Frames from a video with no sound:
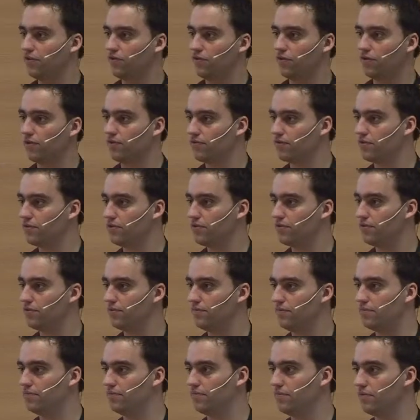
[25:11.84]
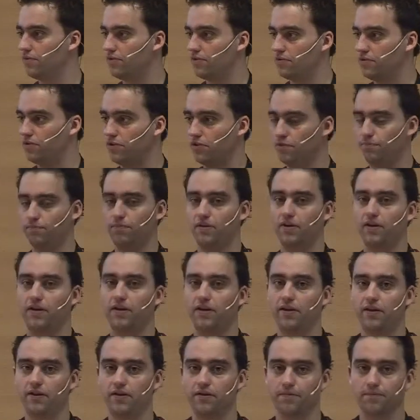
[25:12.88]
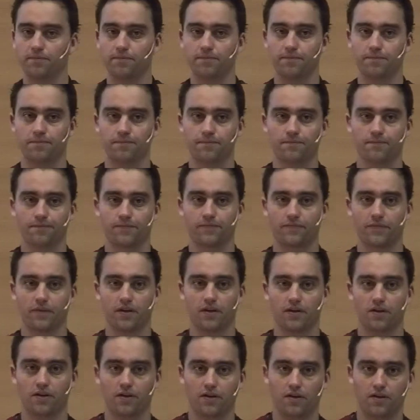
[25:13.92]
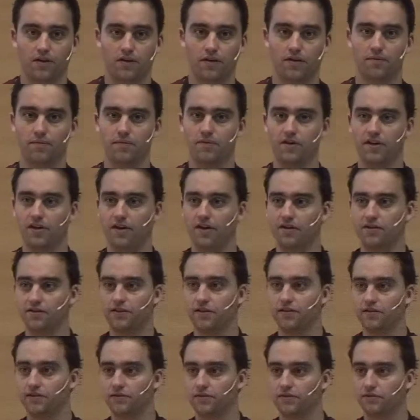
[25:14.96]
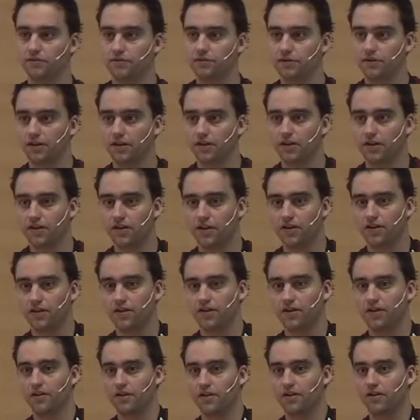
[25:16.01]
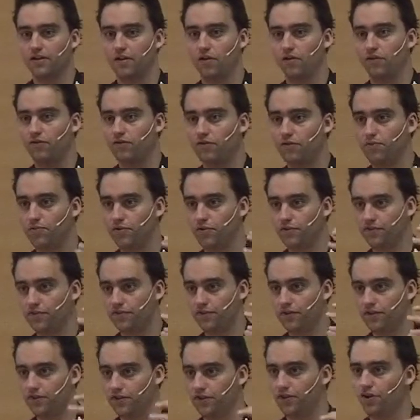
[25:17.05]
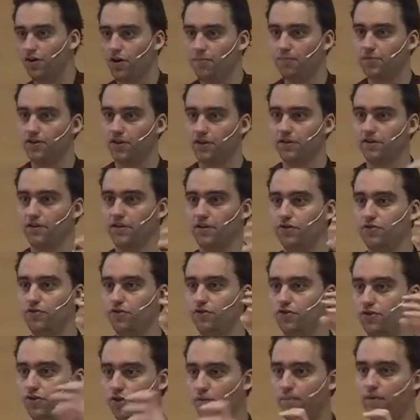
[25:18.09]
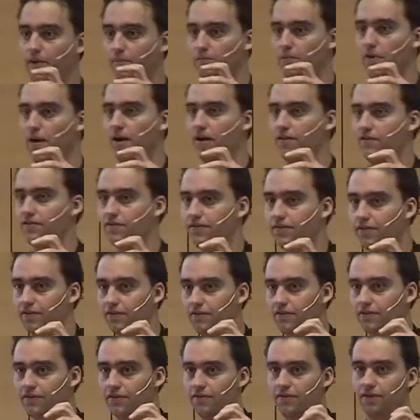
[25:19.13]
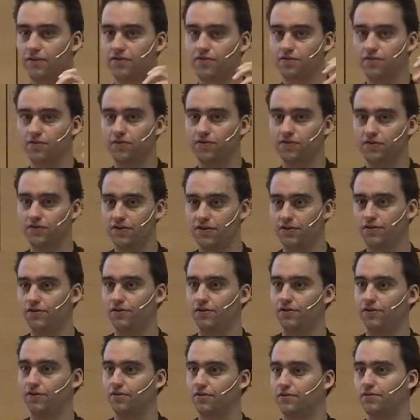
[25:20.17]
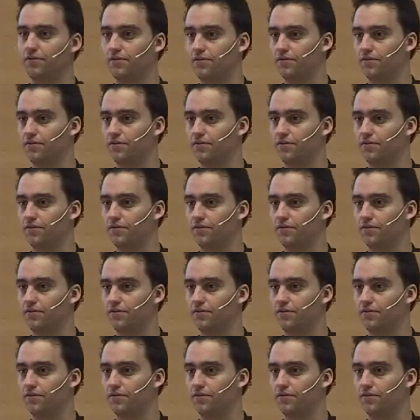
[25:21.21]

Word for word: service to display um, the article. Now, if you put such an object into a shopping basket, into a session,